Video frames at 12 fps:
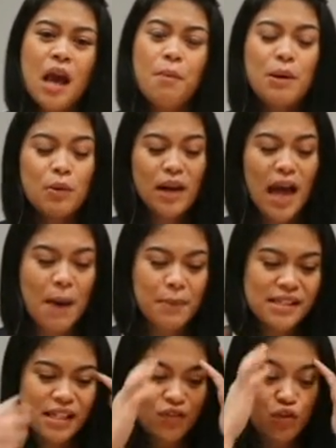But what
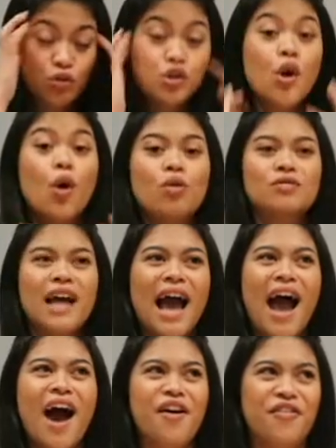happens if you don't
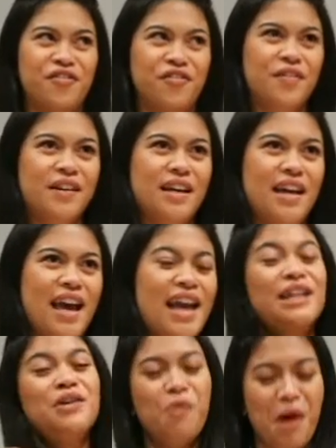have
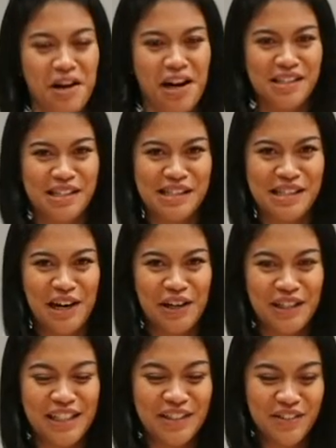anyone
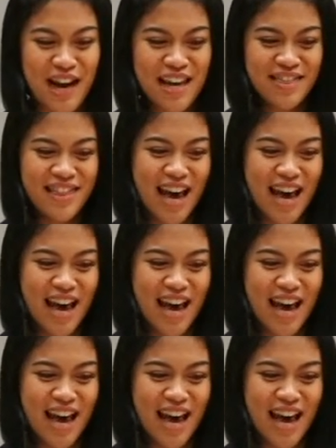necessarily, right?